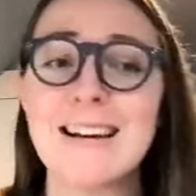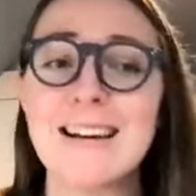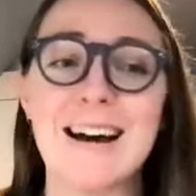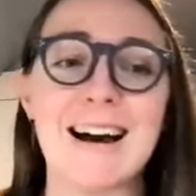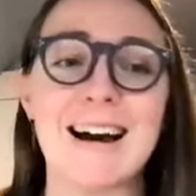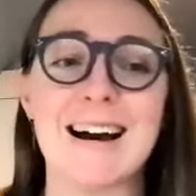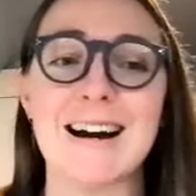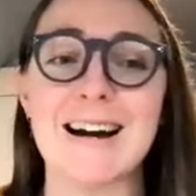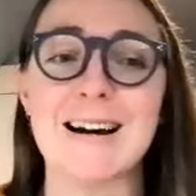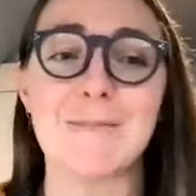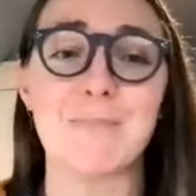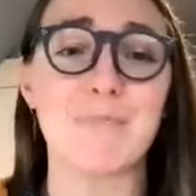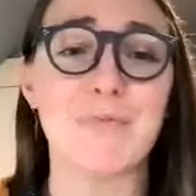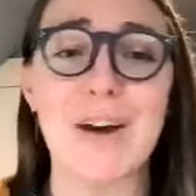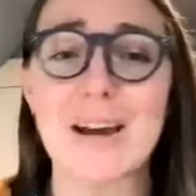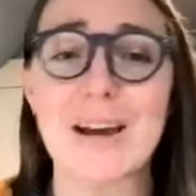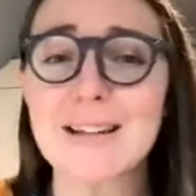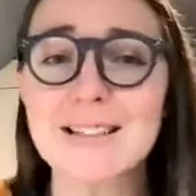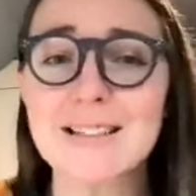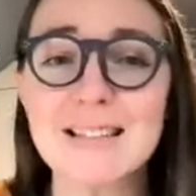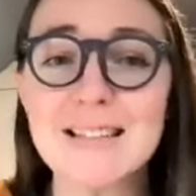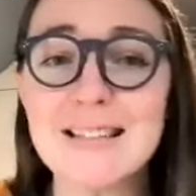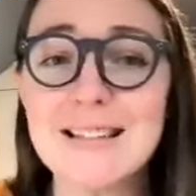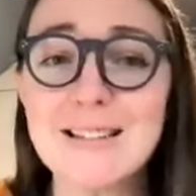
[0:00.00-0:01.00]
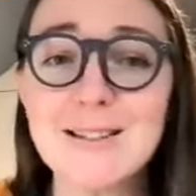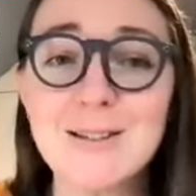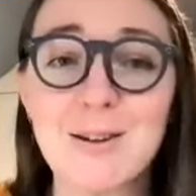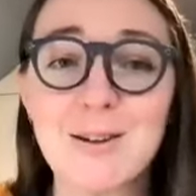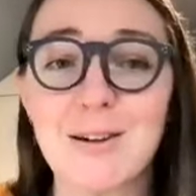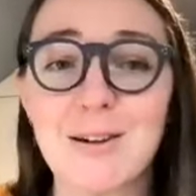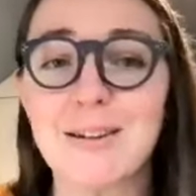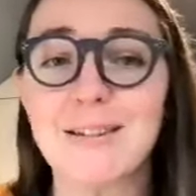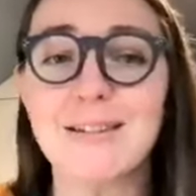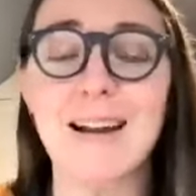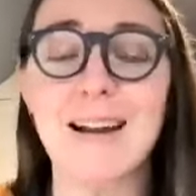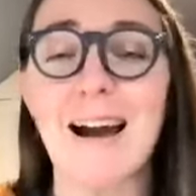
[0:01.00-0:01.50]
Uh, vaccines
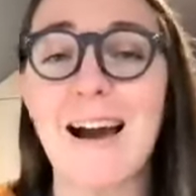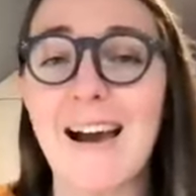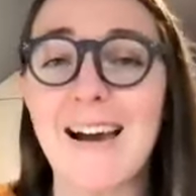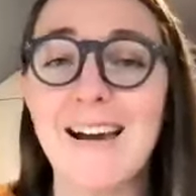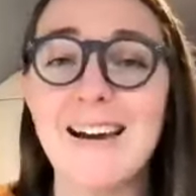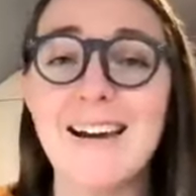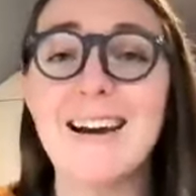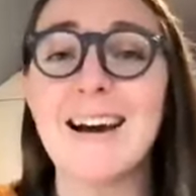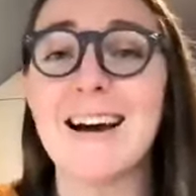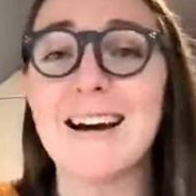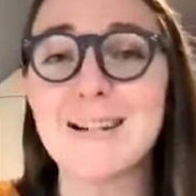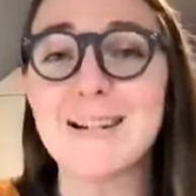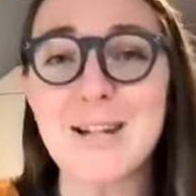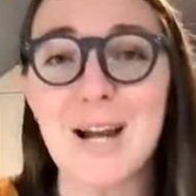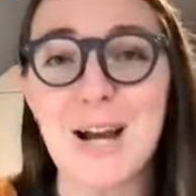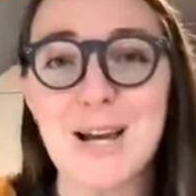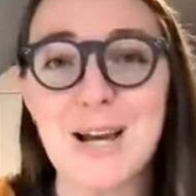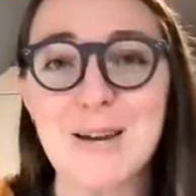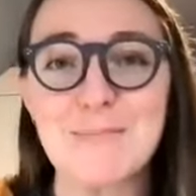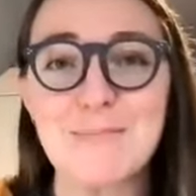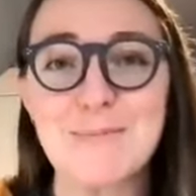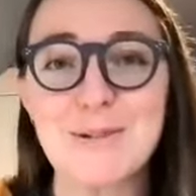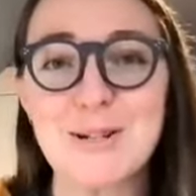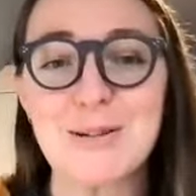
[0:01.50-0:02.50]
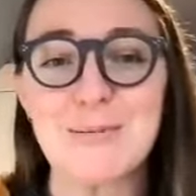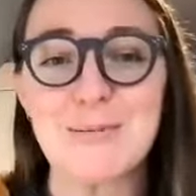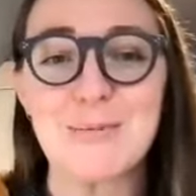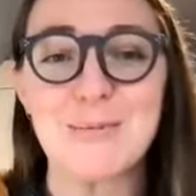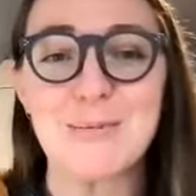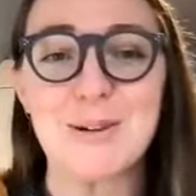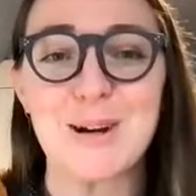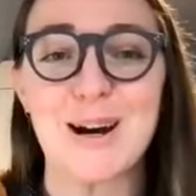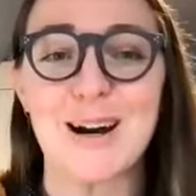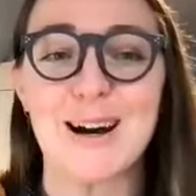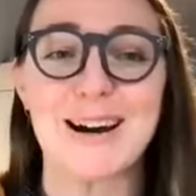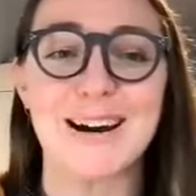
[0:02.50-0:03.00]
are not a time to,
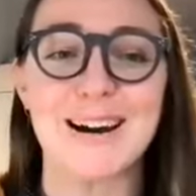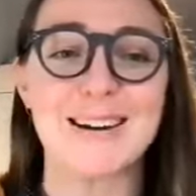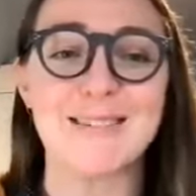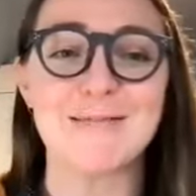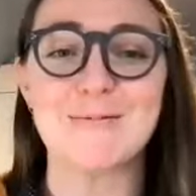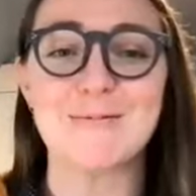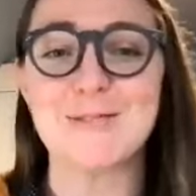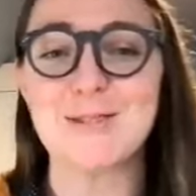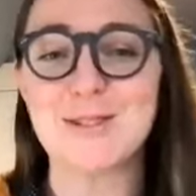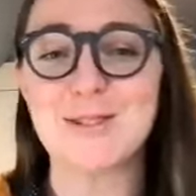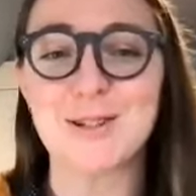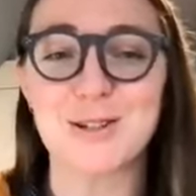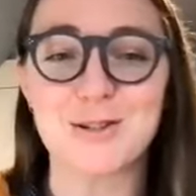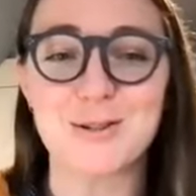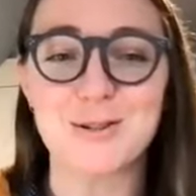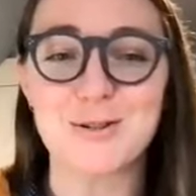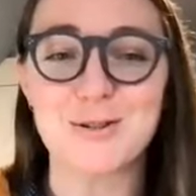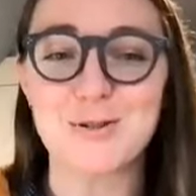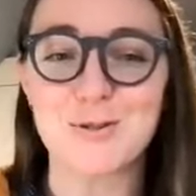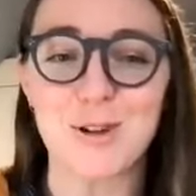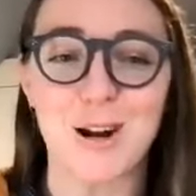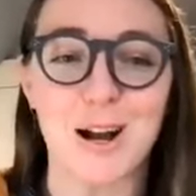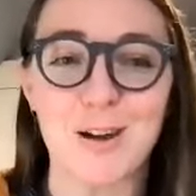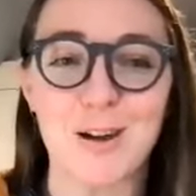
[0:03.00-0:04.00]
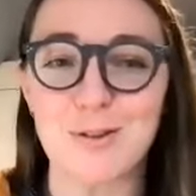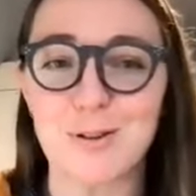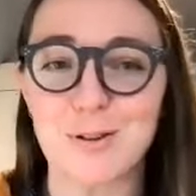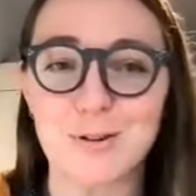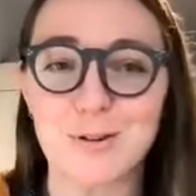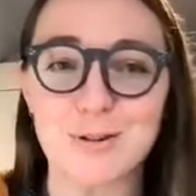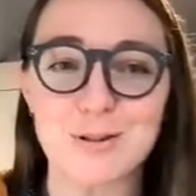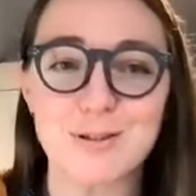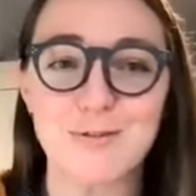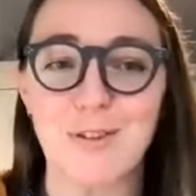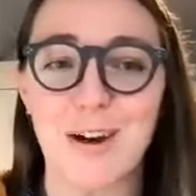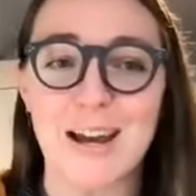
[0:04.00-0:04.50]
uh, to draw
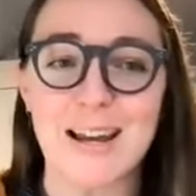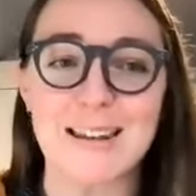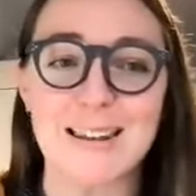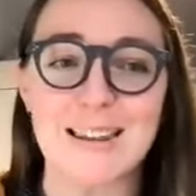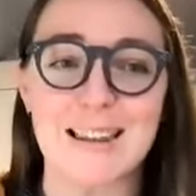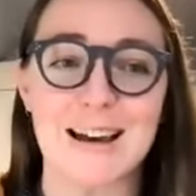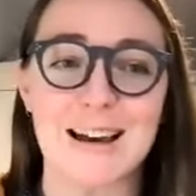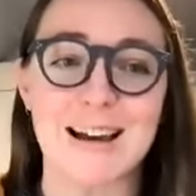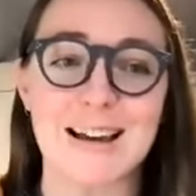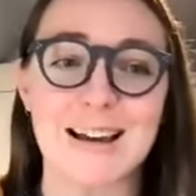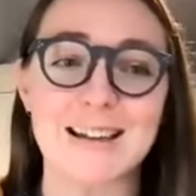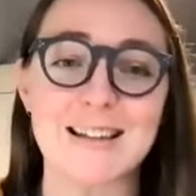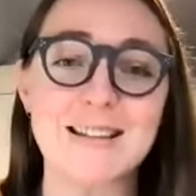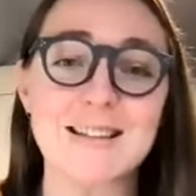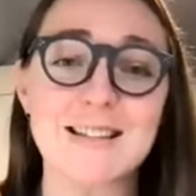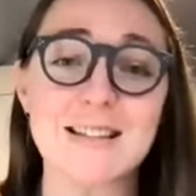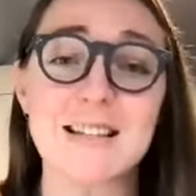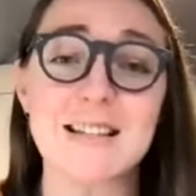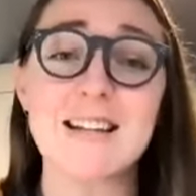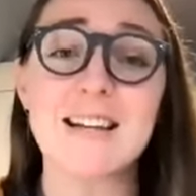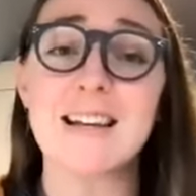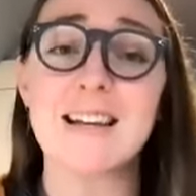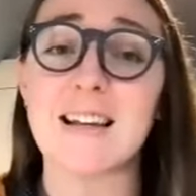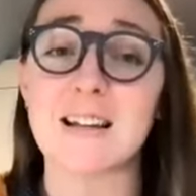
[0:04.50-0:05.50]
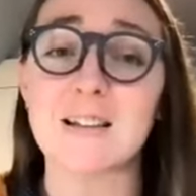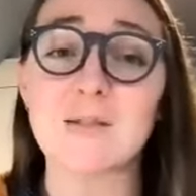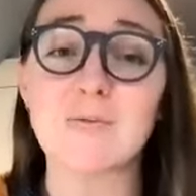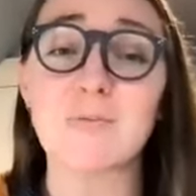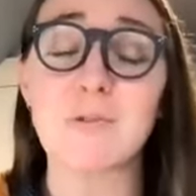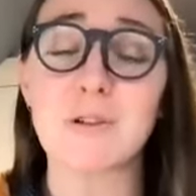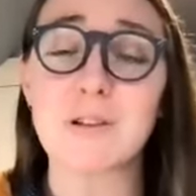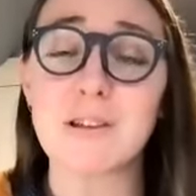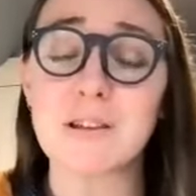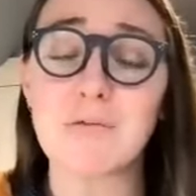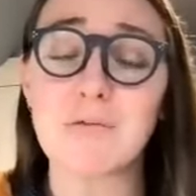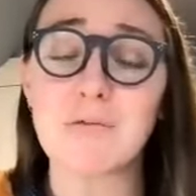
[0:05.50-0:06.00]
those fine lines. It's
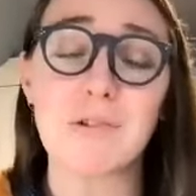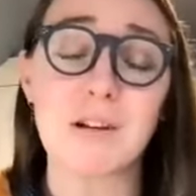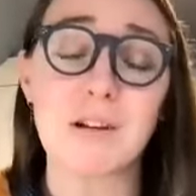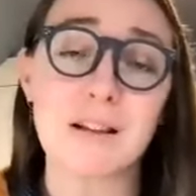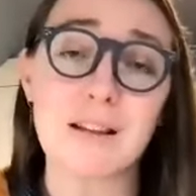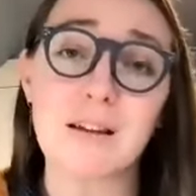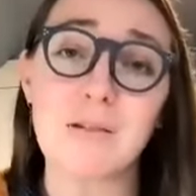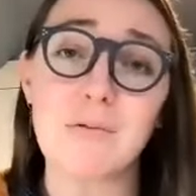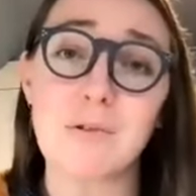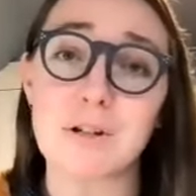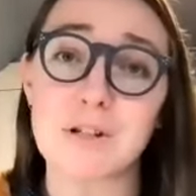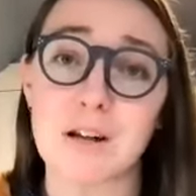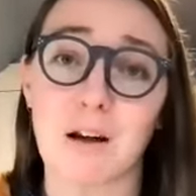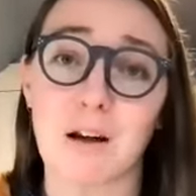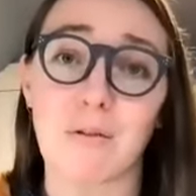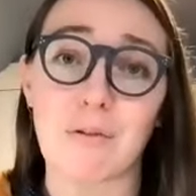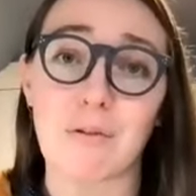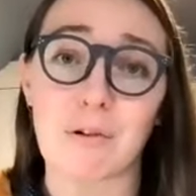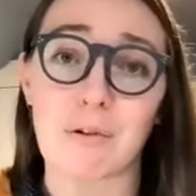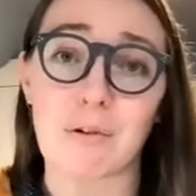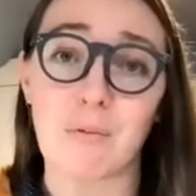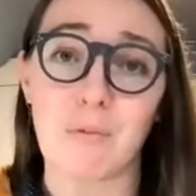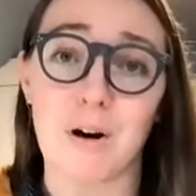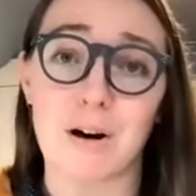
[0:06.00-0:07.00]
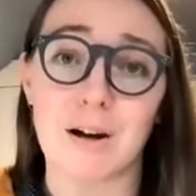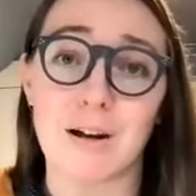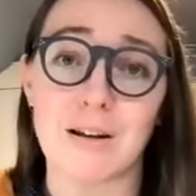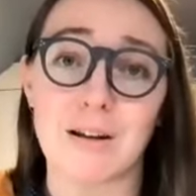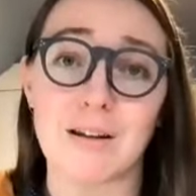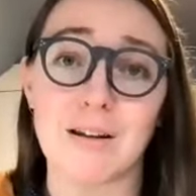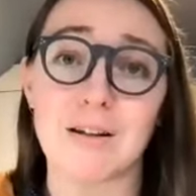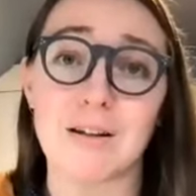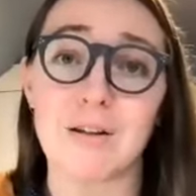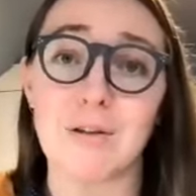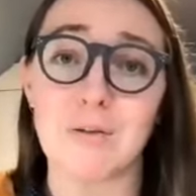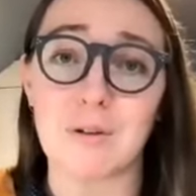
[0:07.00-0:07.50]
re- really whichever
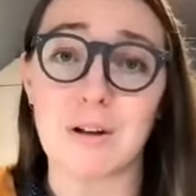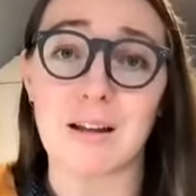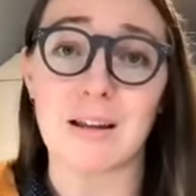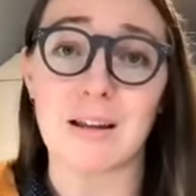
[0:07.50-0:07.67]
one you